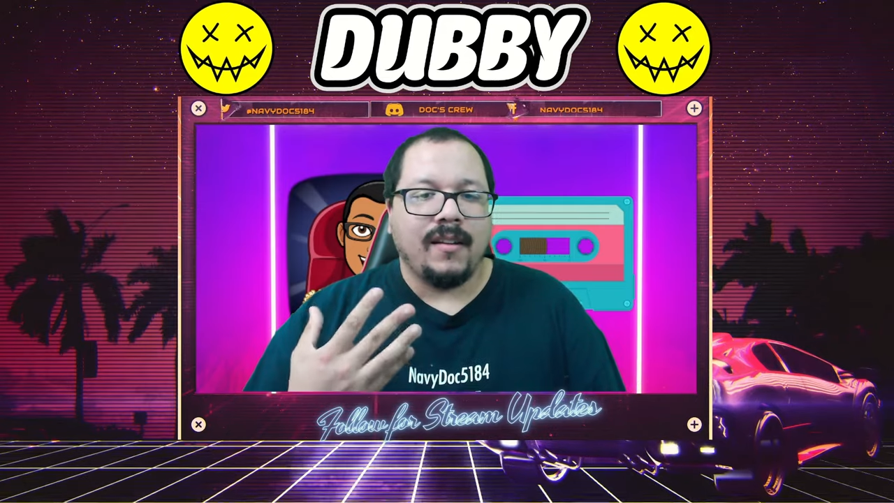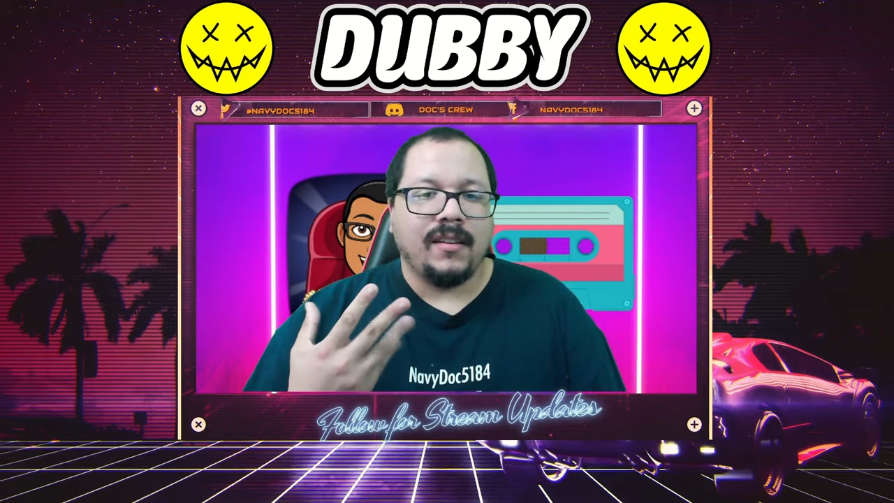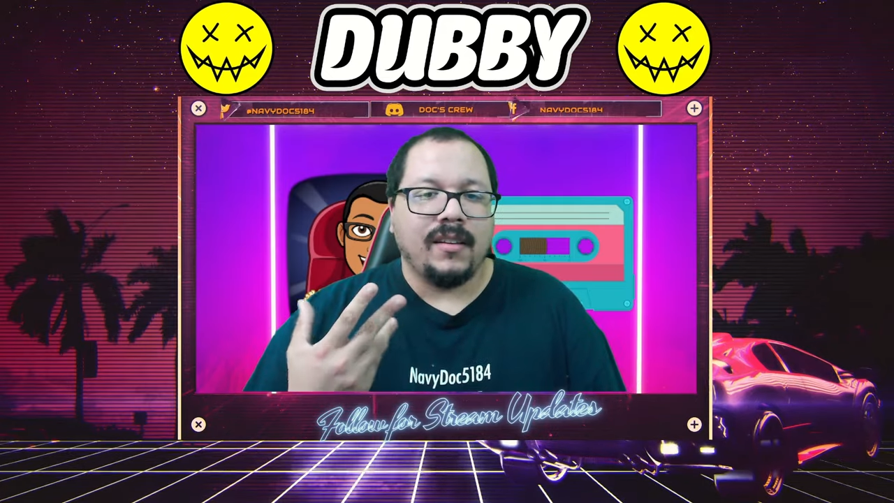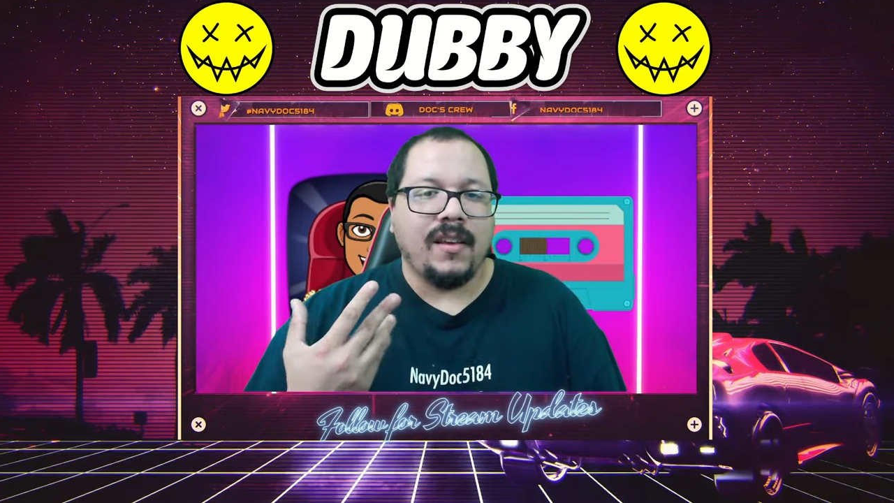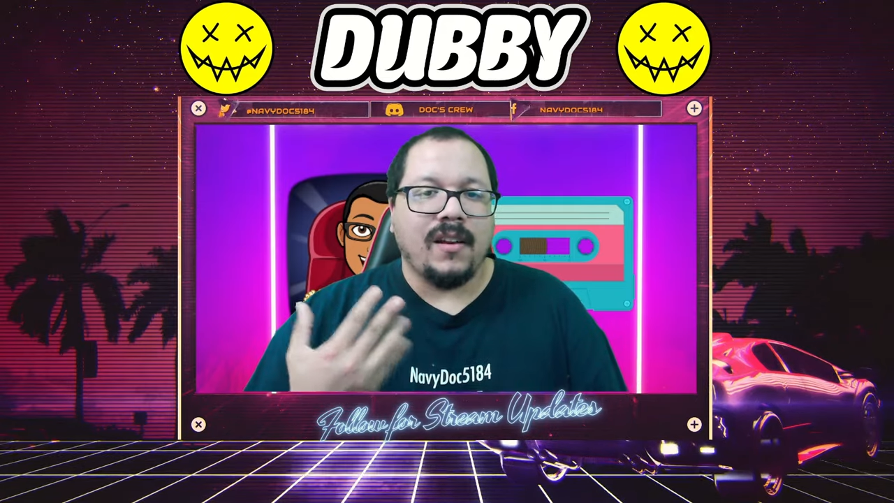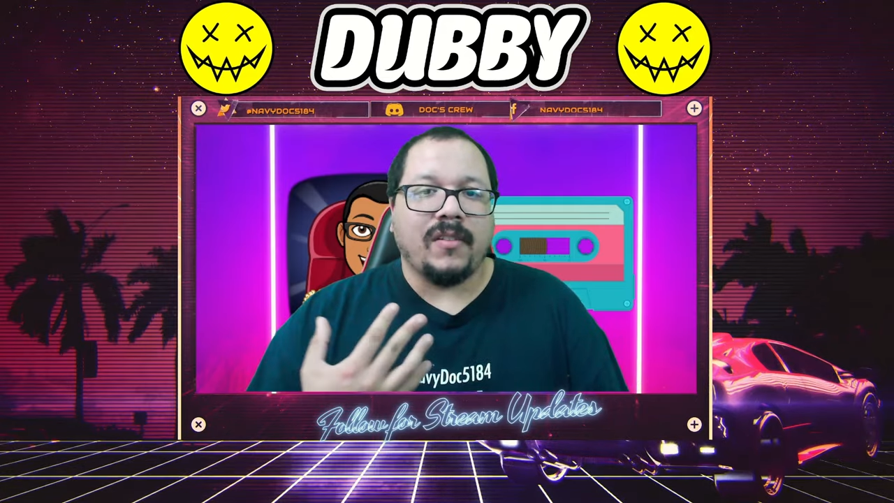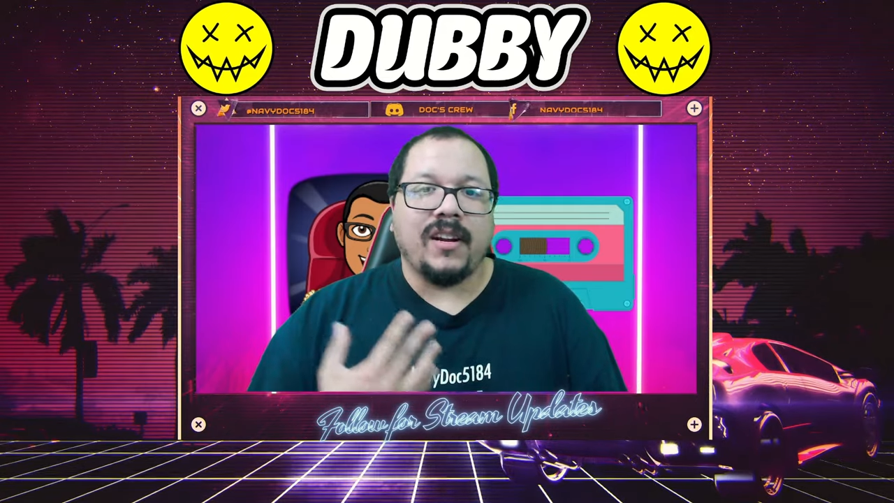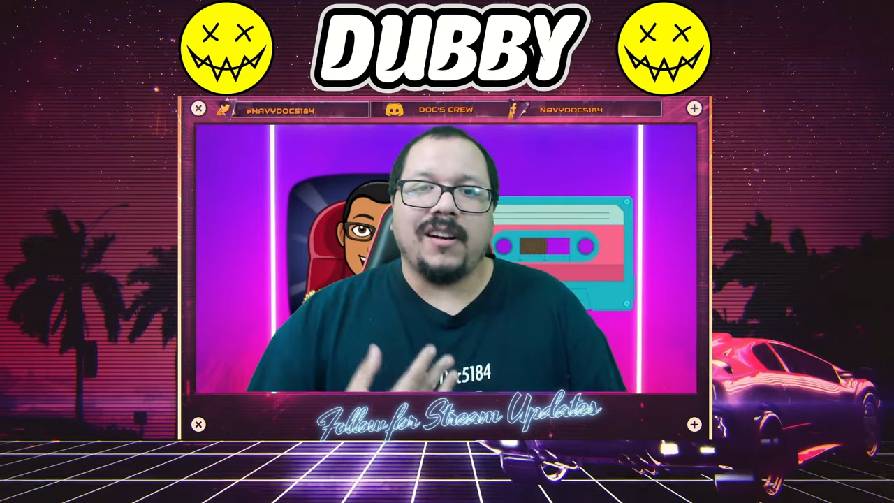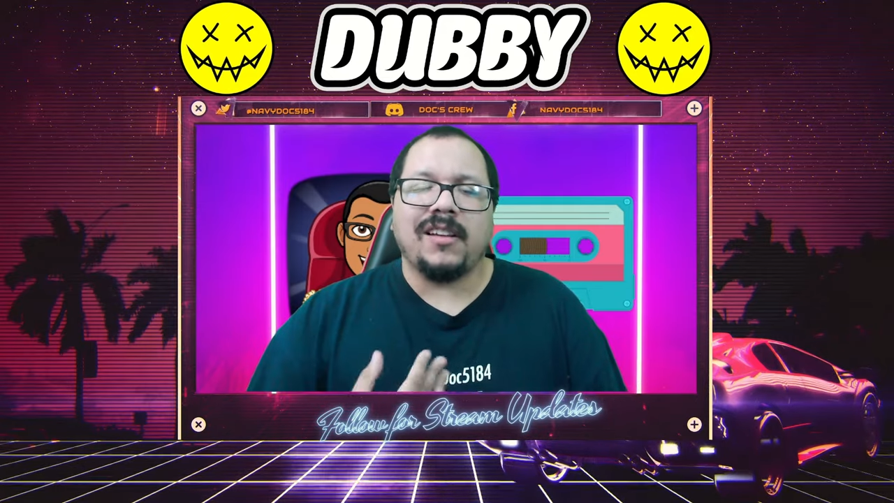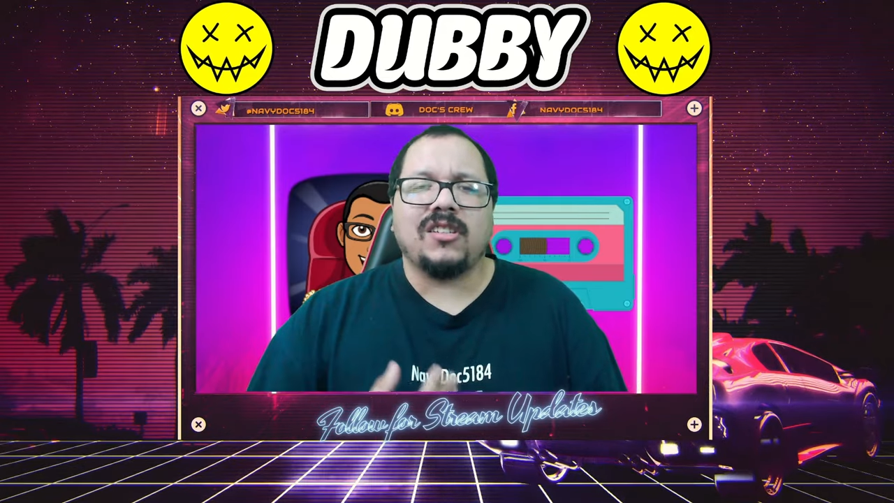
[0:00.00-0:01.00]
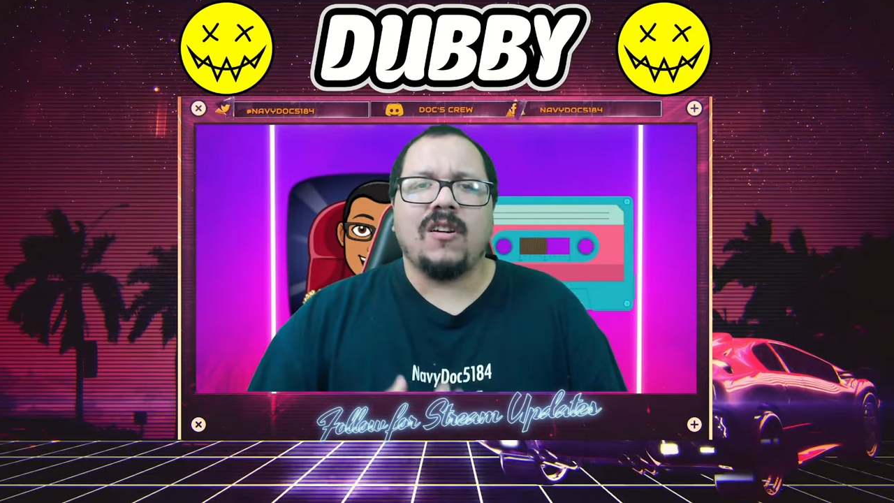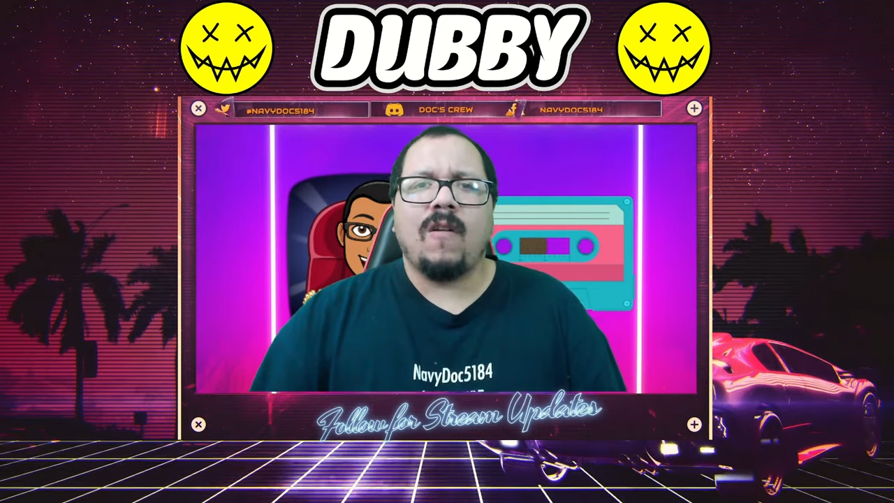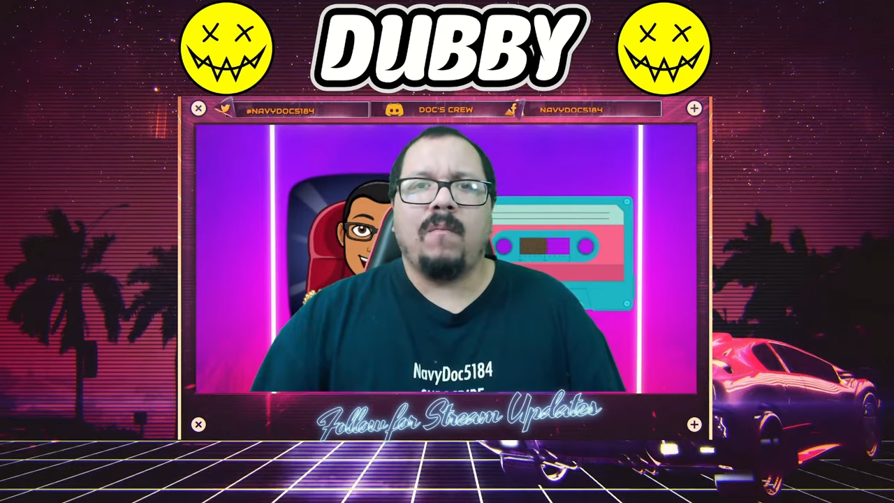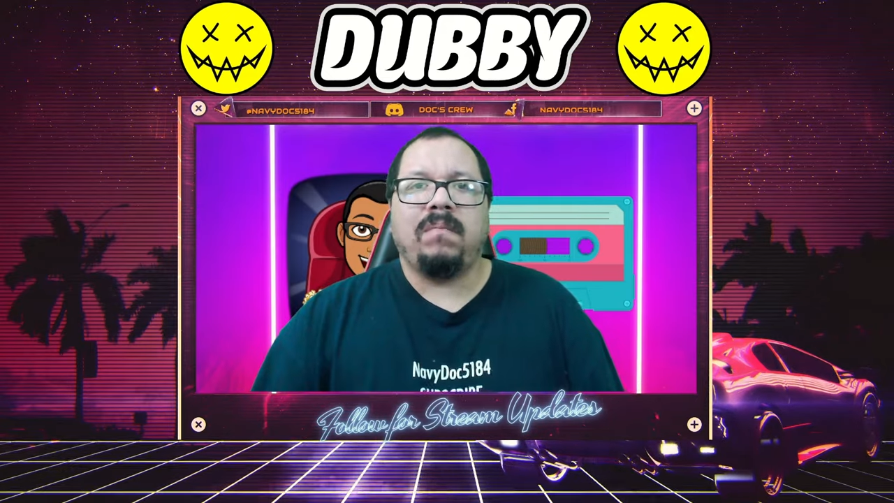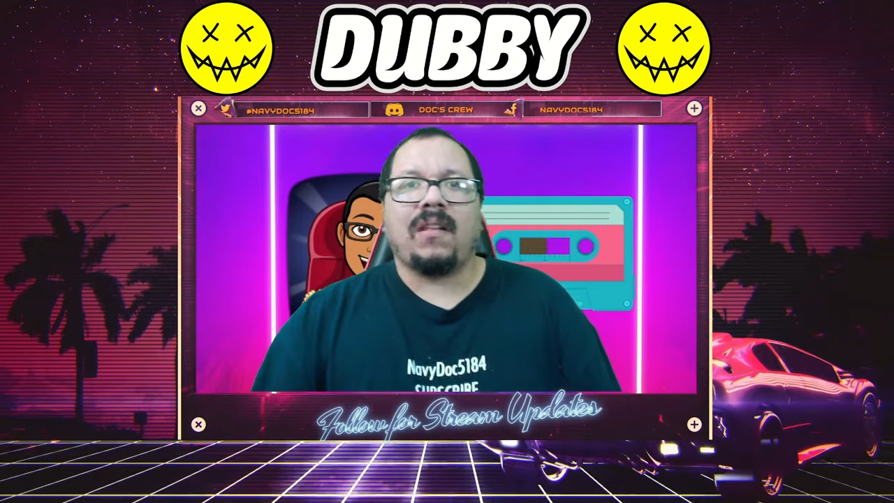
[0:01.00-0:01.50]
you know, they're just so
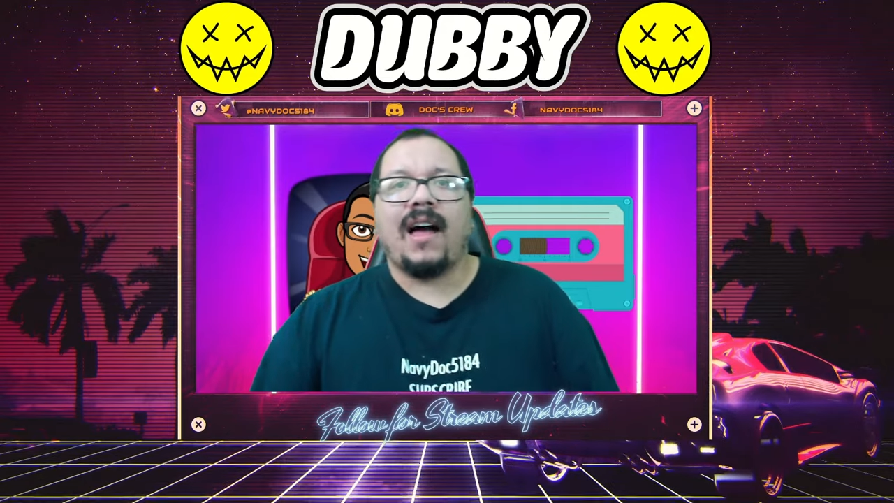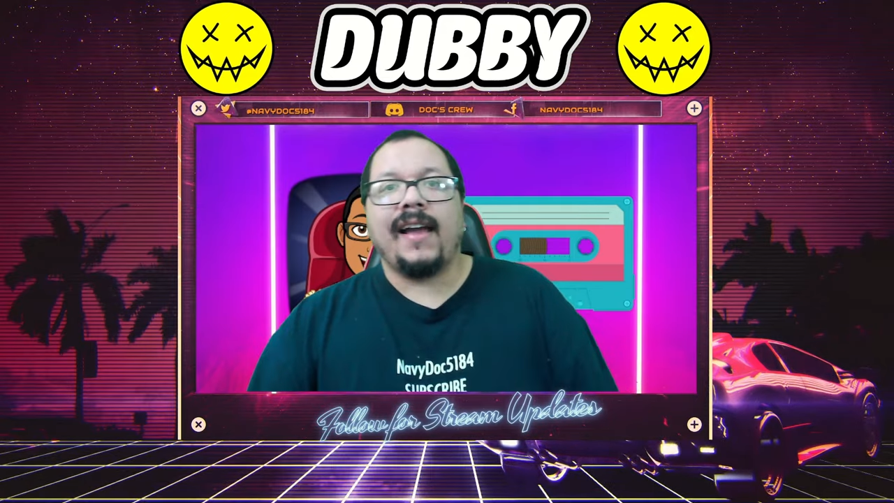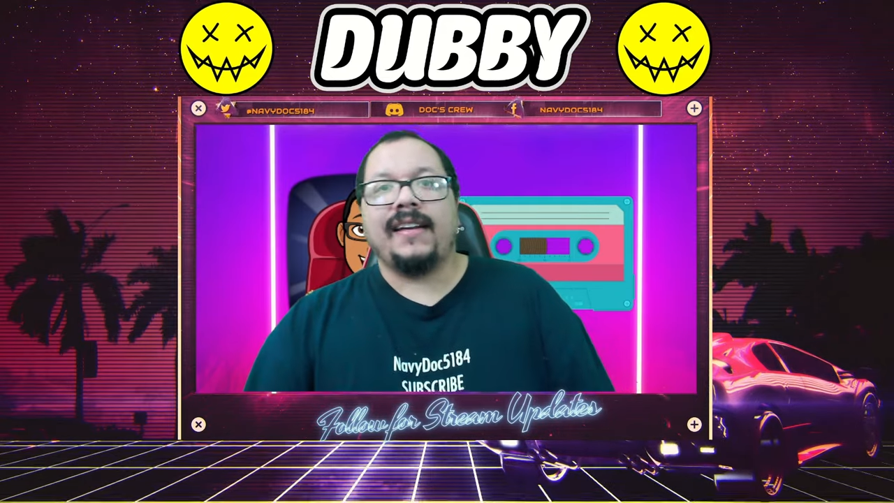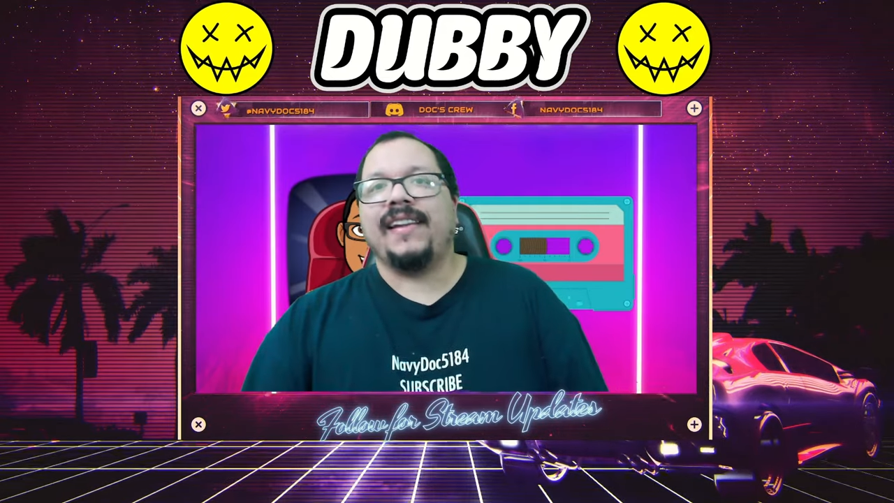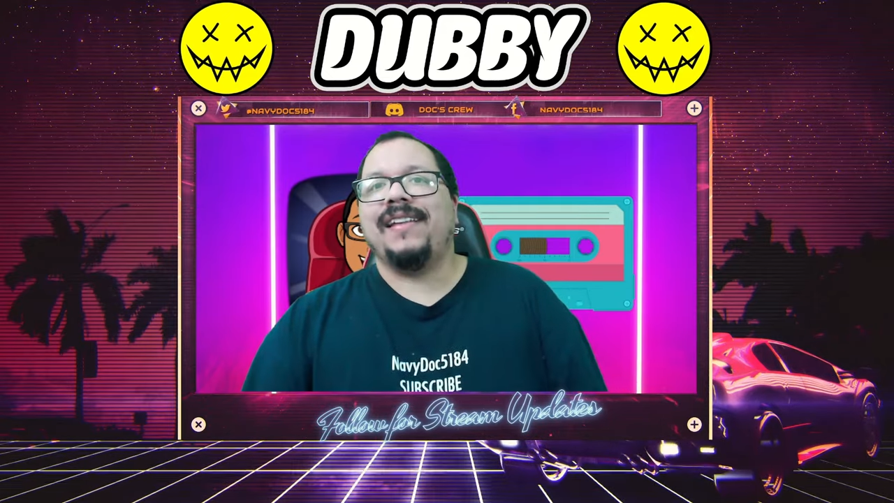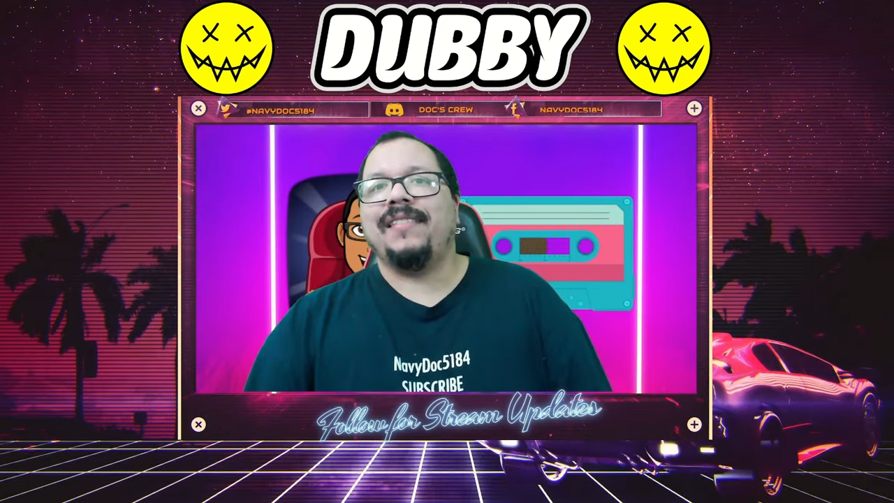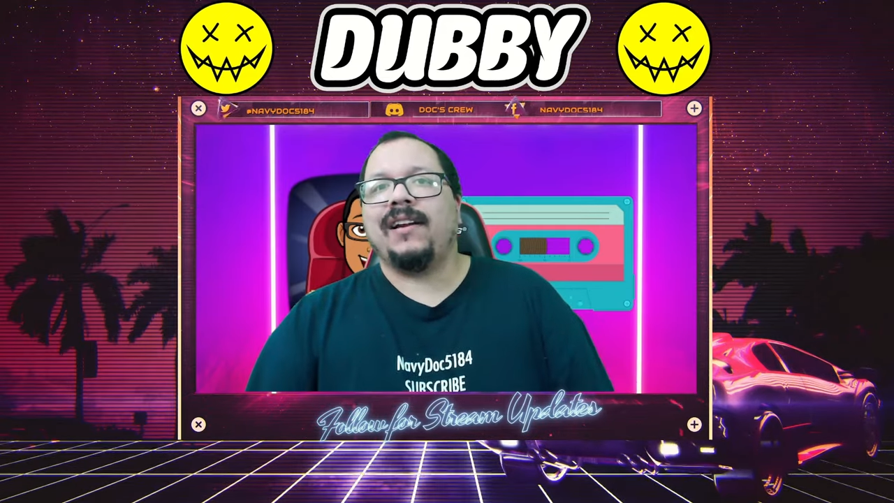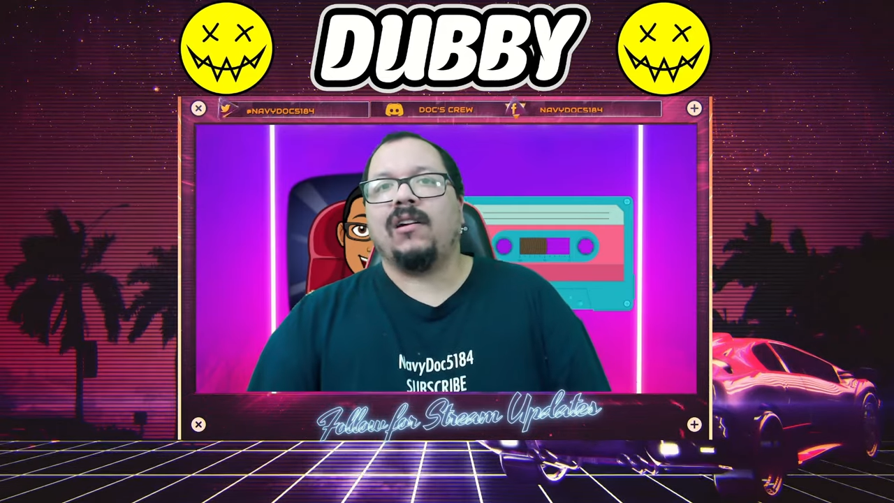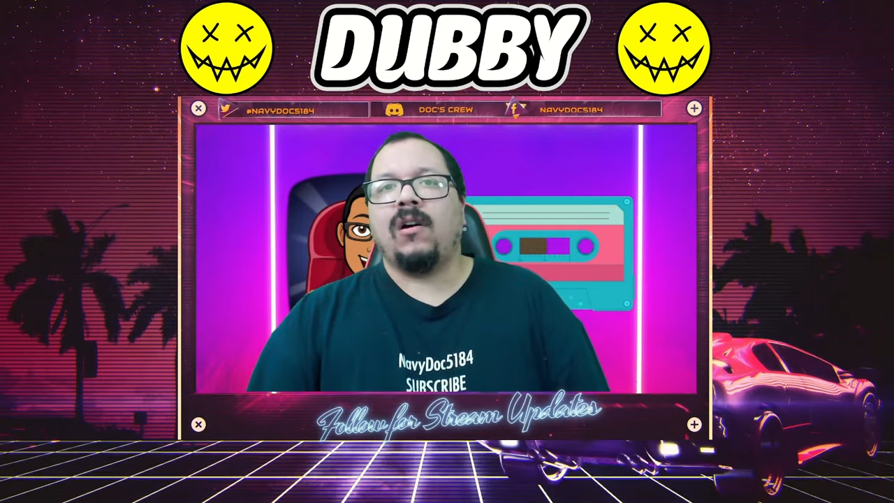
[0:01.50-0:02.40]
blind in their